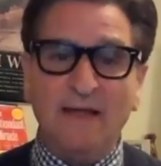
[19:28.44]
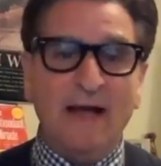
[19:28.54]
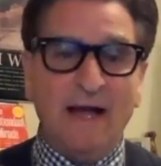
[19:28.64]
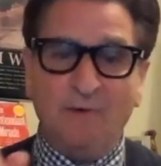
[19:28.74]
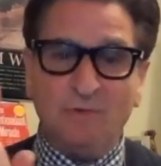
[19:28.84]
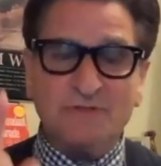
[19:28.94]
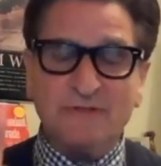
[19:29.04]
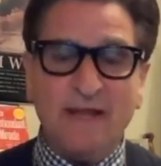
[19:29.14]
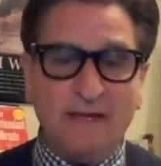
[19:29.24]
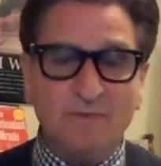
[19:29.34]
I was
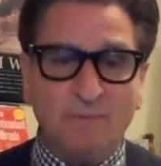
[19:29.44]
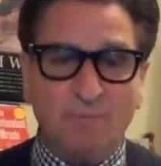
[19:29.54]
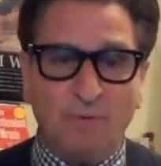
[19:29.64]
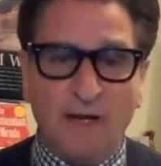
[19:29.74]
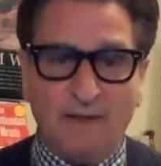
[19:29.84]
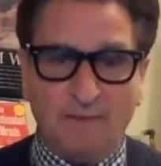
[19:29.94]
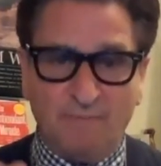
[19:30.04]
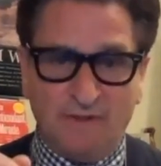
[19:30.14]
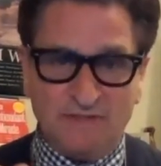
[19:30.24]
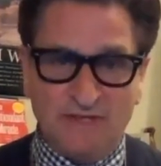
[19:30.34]
taking the product
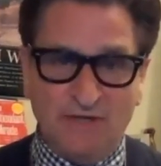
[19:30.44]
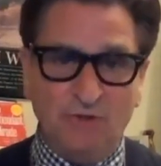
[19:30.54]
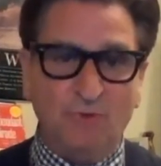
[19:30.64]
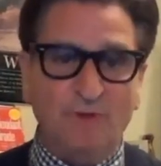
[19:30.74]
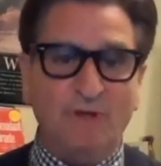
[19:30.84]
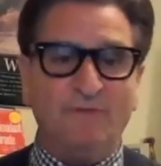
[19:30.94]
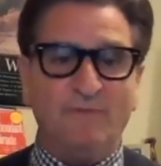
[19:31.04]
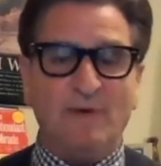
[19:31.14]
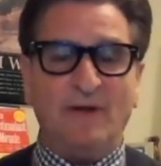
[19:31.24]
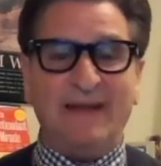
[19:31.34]
because I knew enough
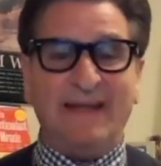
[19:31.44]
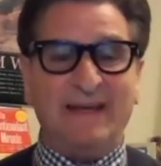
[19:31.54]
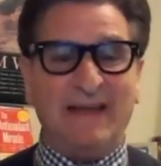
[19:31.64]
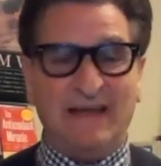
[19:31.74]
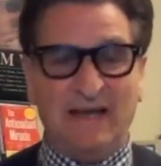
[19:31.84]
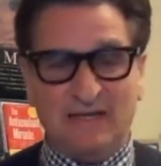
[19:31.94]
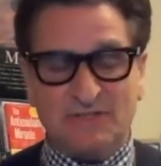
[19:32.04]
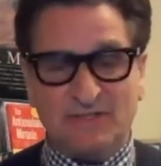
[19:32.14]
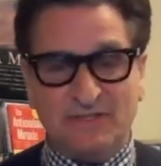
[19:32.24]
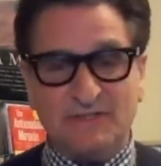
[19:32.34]
about
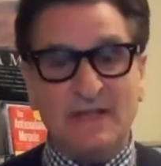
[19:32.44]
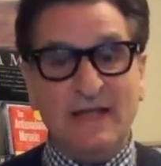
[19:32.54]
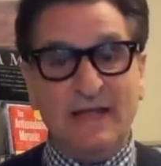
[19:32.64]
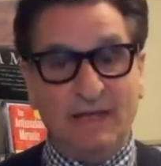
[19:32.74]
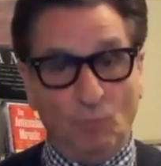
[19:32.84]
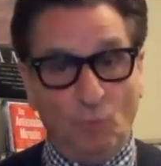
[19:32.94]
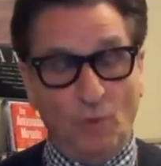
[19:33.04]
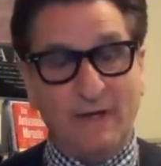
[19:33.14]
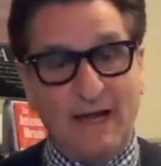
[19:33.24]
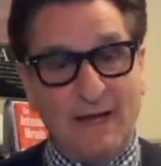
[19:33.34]
antioxidants, and
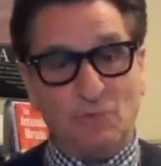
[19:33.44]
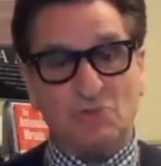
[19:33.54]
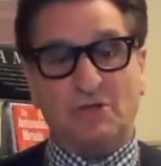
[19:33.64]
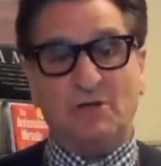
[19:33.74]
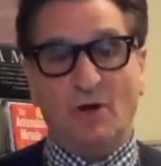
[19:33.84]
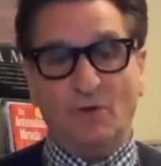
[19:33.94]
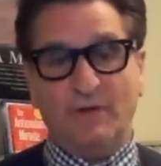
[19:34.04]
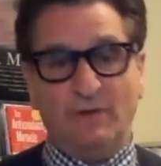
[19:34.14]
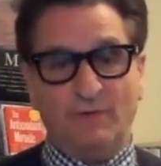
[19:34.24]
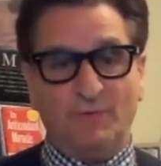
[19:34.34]
what I was
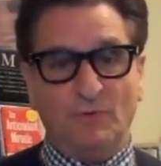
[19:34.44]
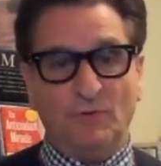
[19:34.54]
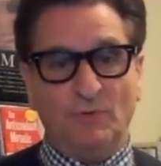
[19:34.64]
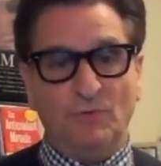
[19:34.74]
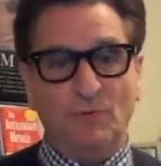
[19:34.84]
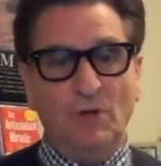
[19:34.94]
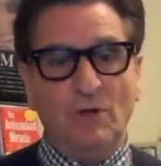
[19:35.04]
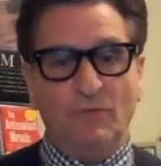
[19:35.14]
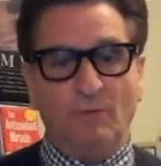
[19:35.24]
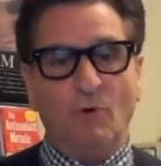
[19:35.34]
going through,
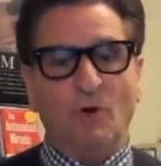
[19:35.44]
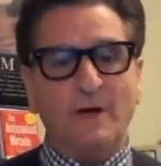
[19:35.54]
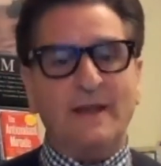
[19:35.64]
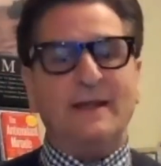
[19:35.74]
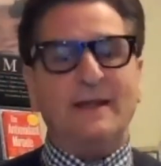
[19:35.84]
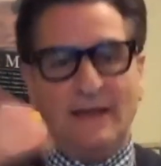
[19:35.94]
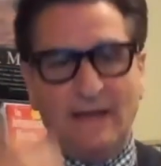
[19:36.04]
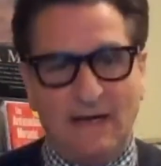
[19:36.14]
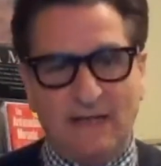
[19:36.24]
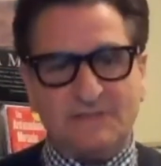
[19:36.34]
the more
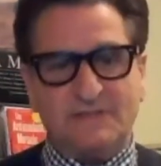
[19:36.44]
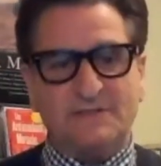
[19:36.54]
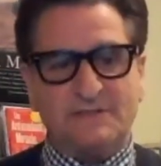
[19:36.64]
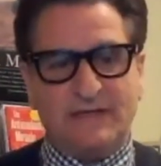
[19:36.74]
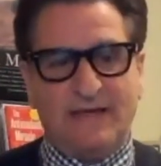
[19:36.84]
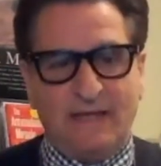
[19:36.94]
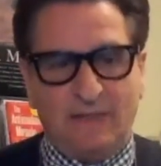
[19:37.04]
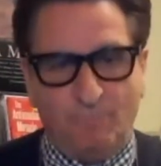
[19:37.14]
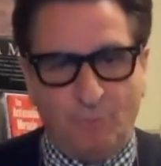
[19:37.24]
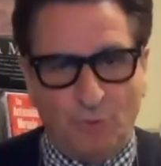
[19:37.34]
antioxidants that I
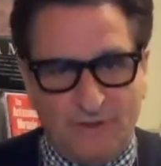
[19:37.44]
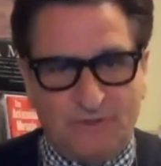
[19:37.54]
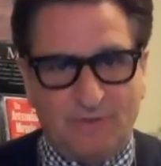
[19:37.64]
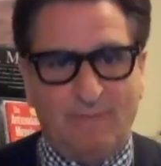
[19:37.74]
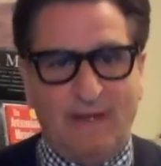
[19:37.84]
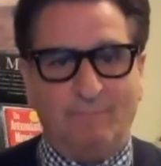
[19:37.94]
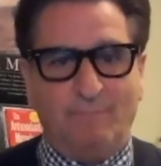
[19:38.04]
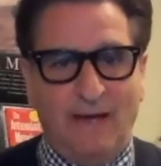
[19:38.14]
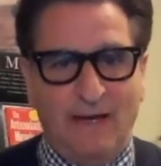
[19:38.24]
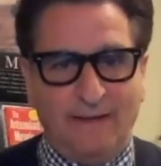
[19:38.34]
can put into my
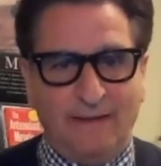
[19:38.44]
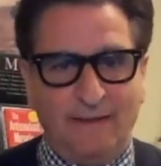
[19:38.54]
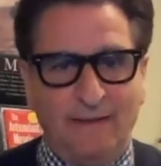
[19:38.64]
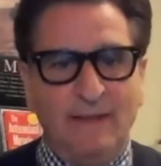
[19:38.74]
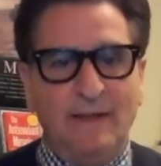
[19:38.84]
body,